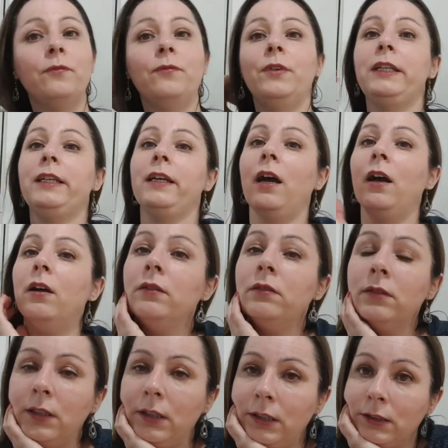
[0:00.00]
video
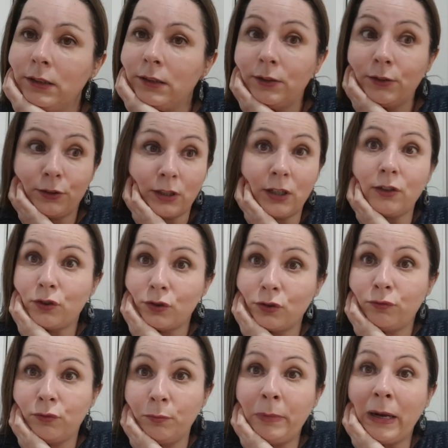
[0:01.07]
because I got
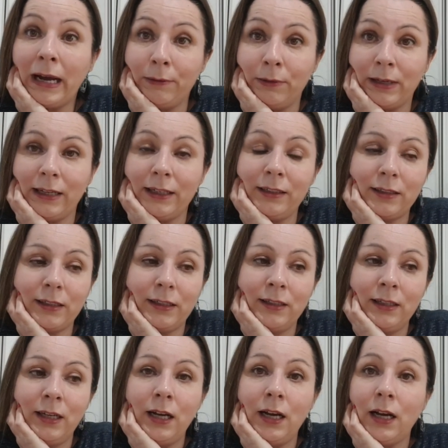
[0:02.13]
stuff from Poundland,
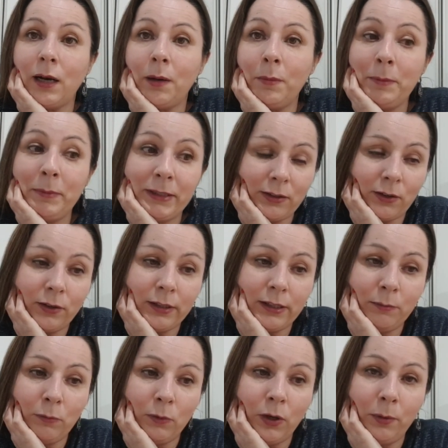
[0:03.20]
and I'm in my
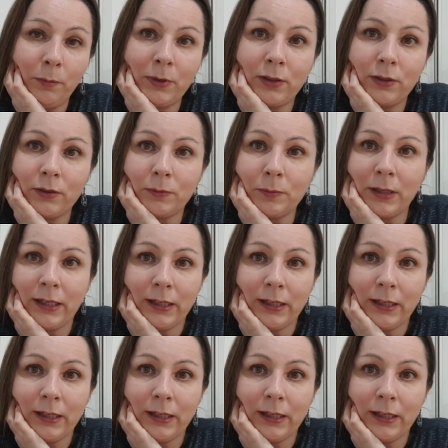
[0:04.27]
dining room because my